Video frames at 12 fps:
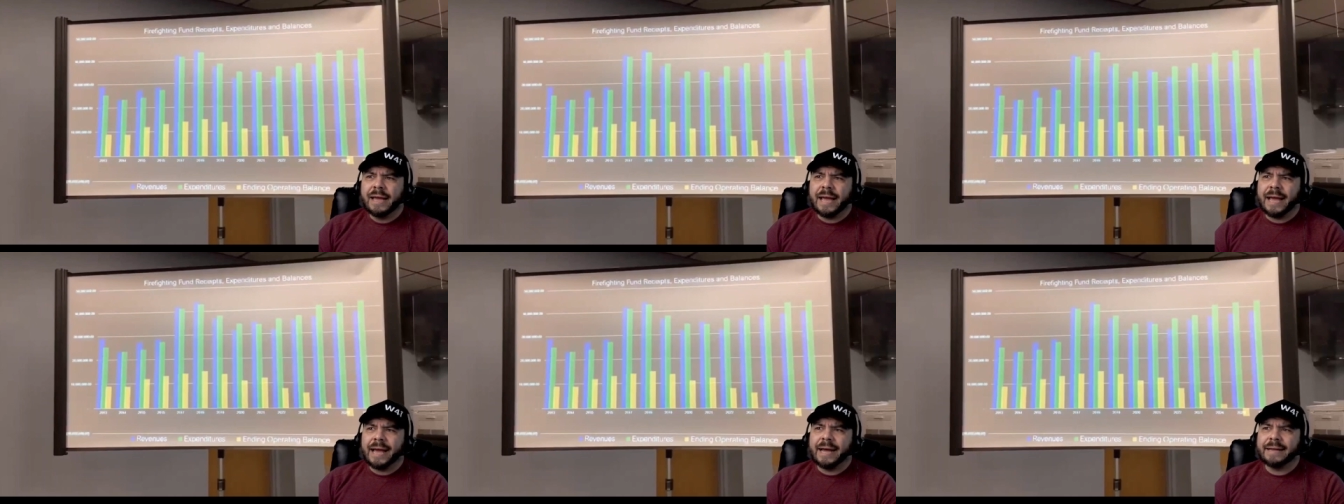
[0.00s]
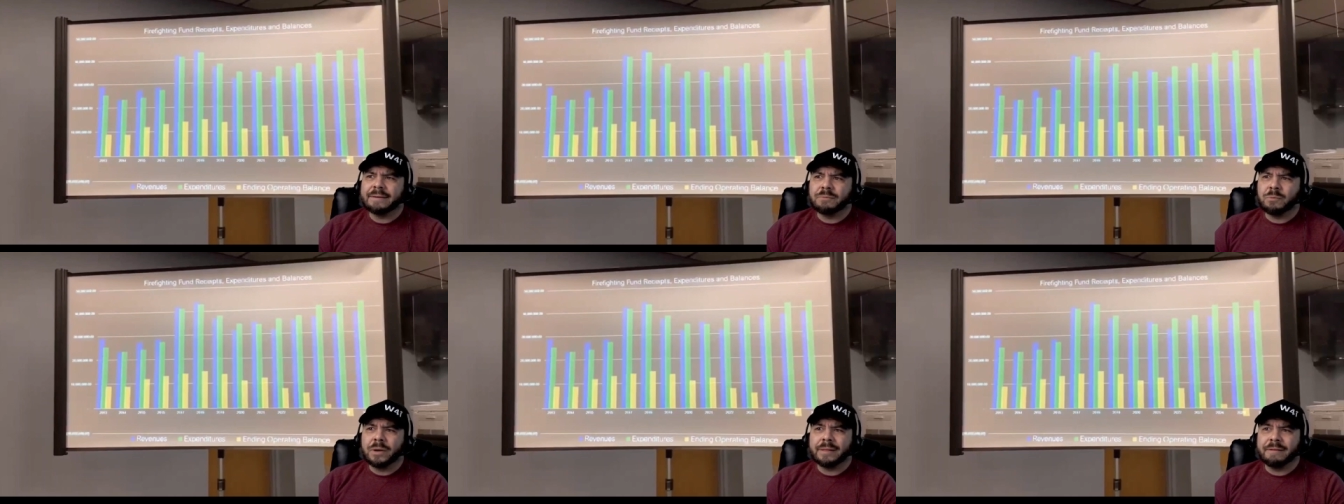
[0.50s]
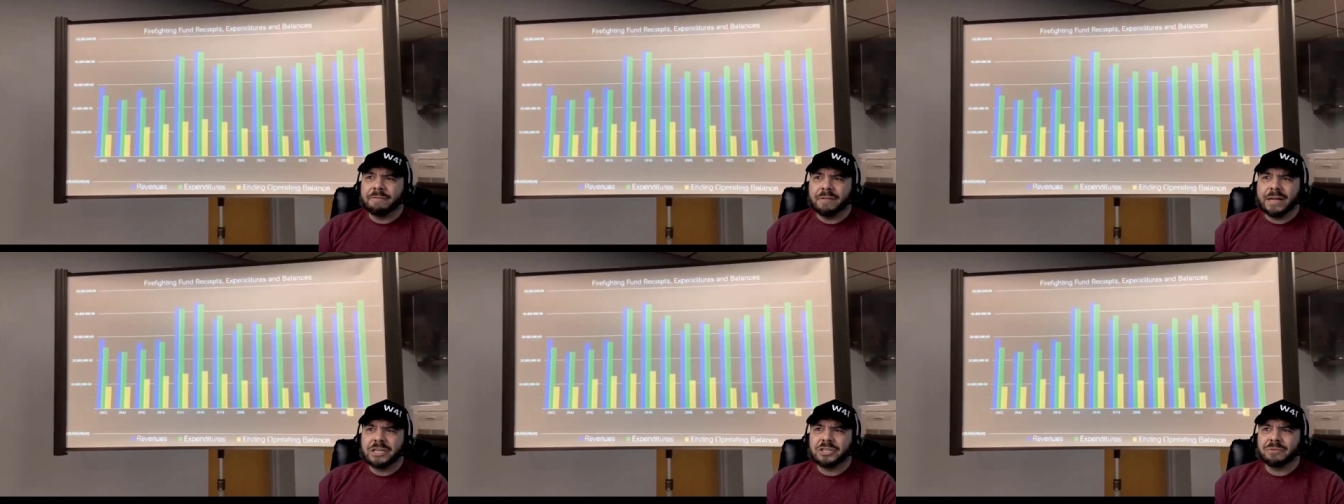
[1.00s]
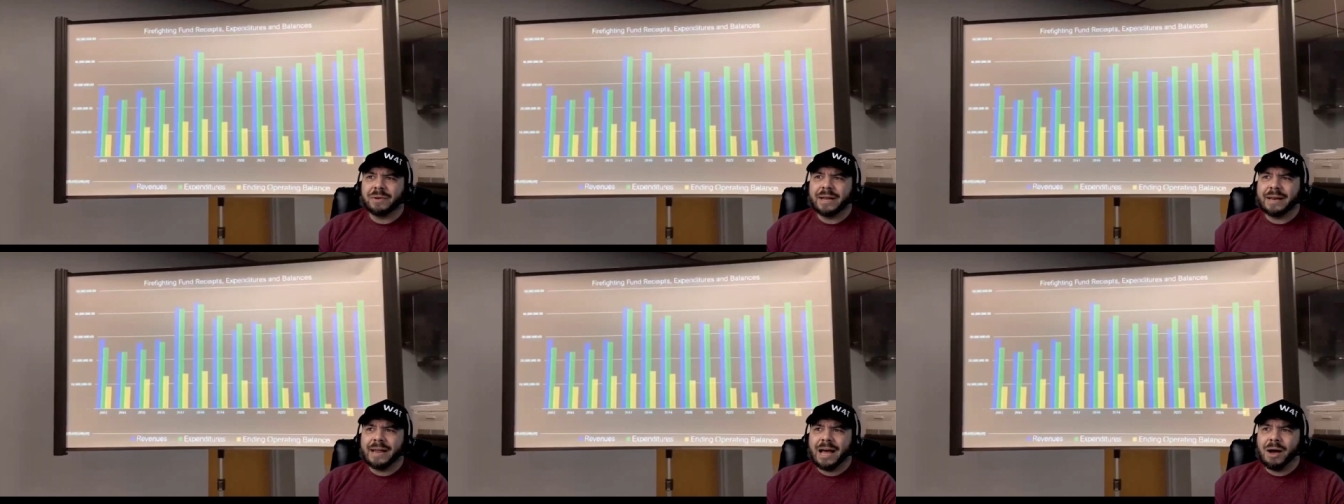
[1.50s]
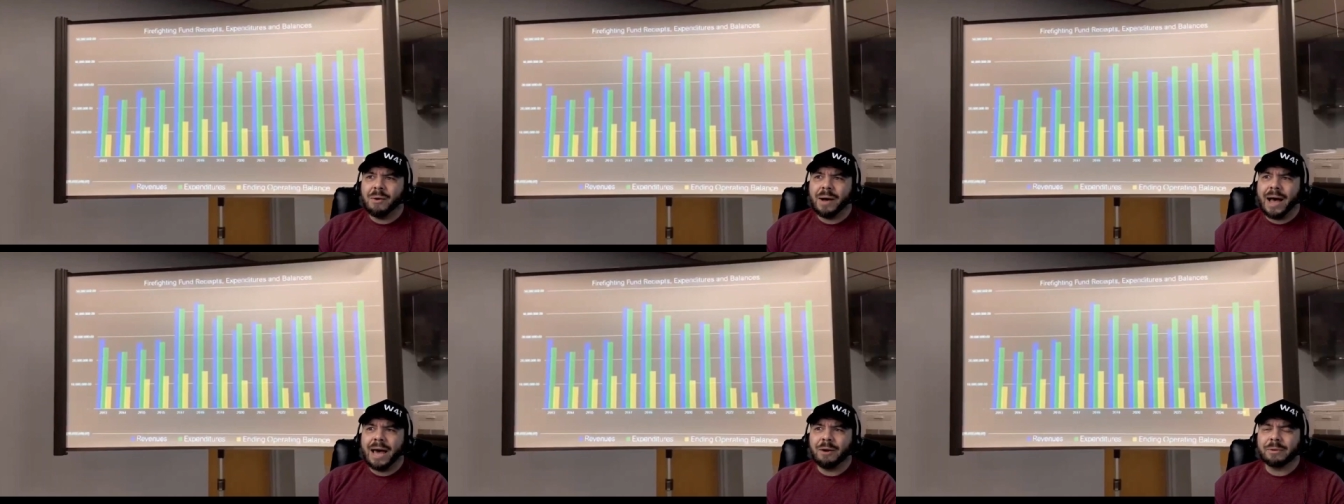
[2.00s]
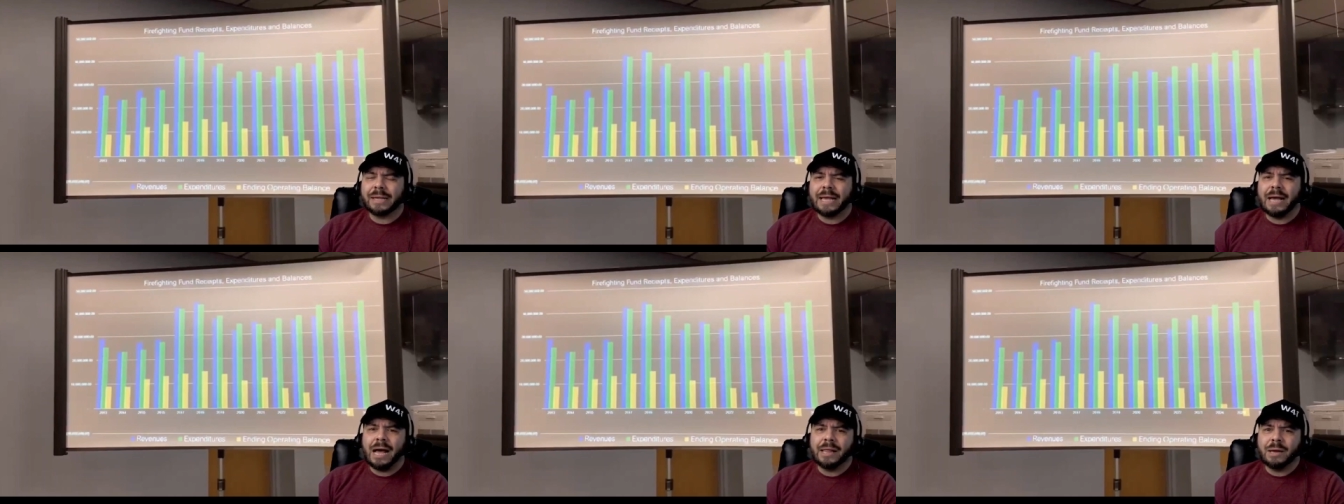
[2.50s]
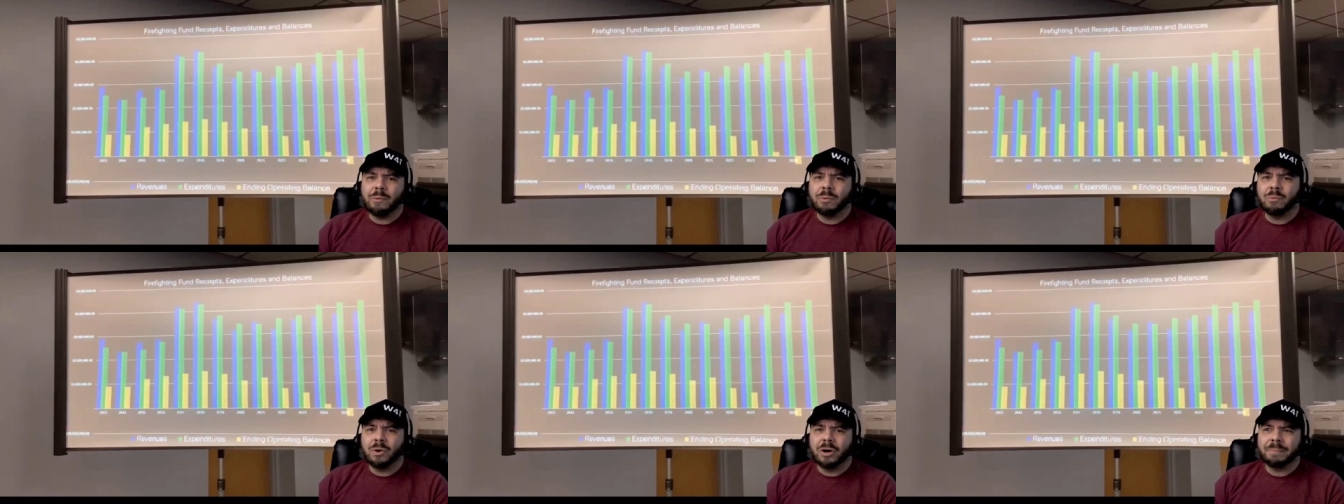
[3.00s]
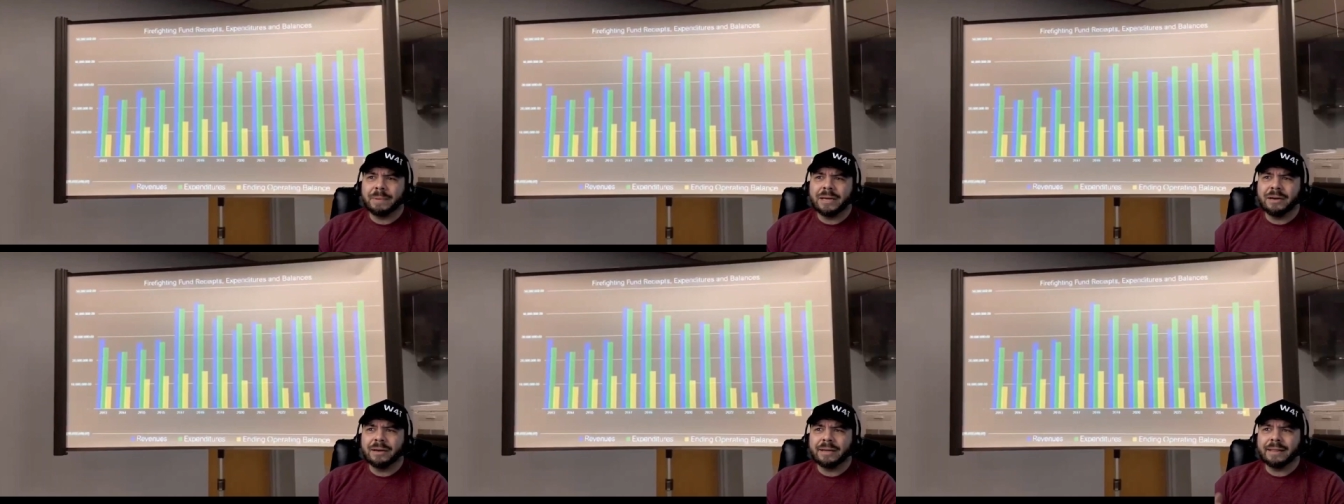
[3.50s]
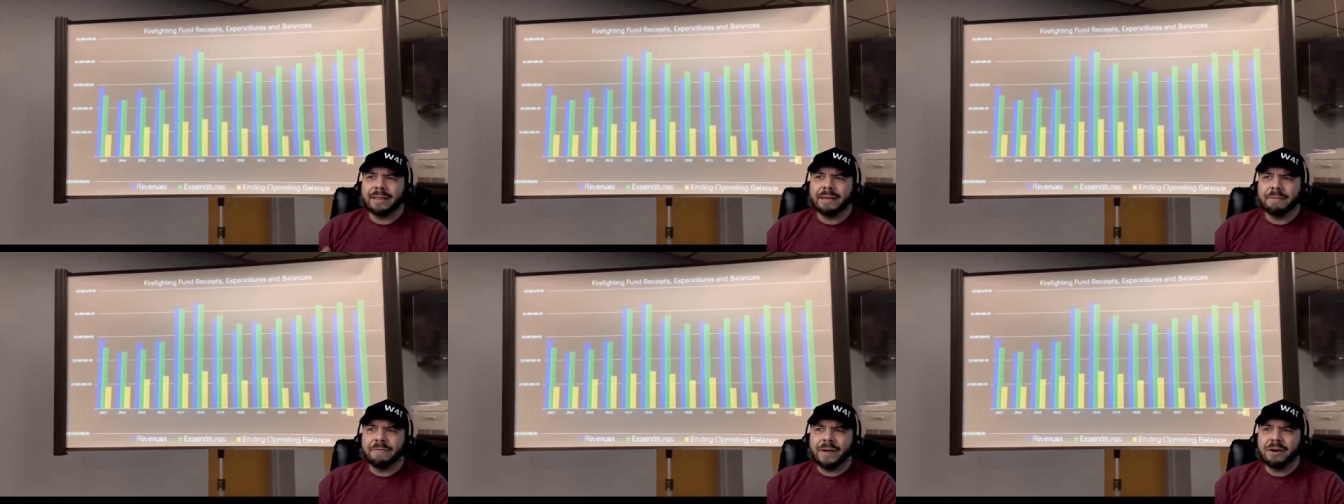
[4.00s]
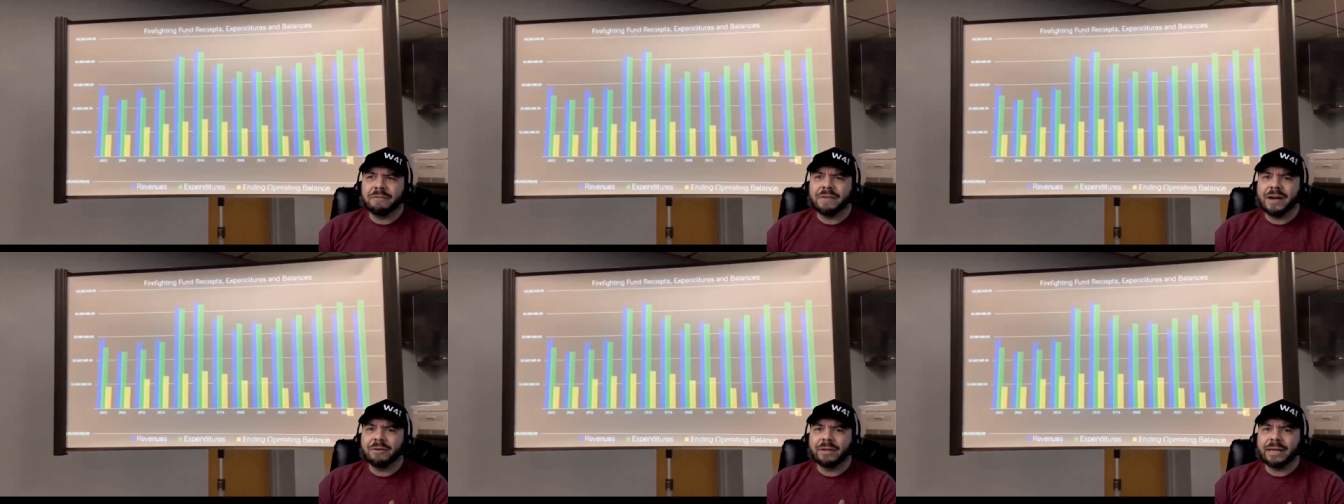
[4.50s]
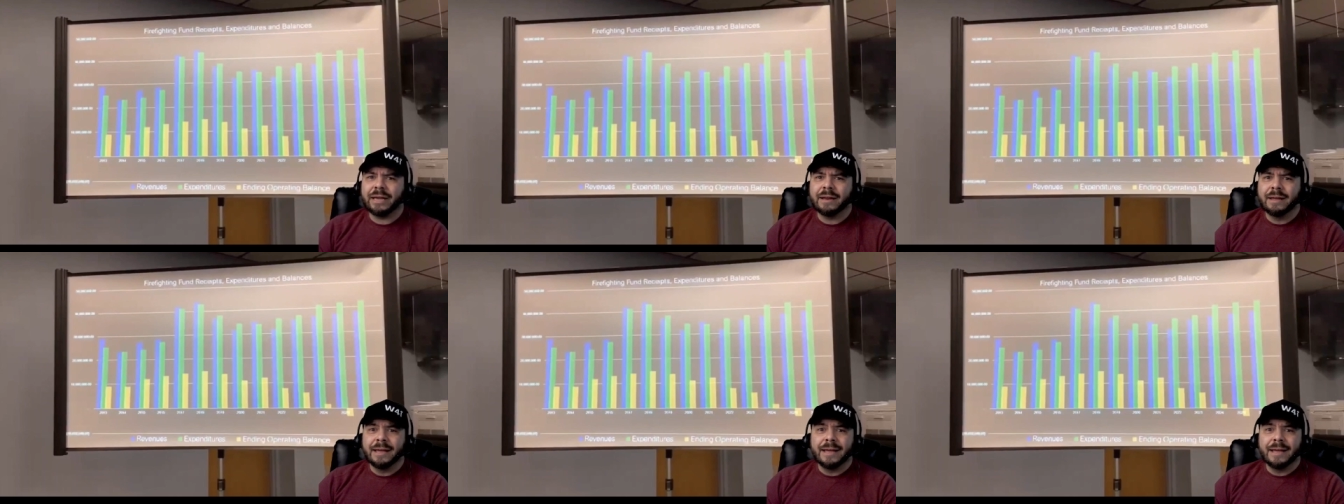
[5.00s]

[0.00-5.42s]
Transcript: And with inflation right now, I don't see how that would work because the firefighters get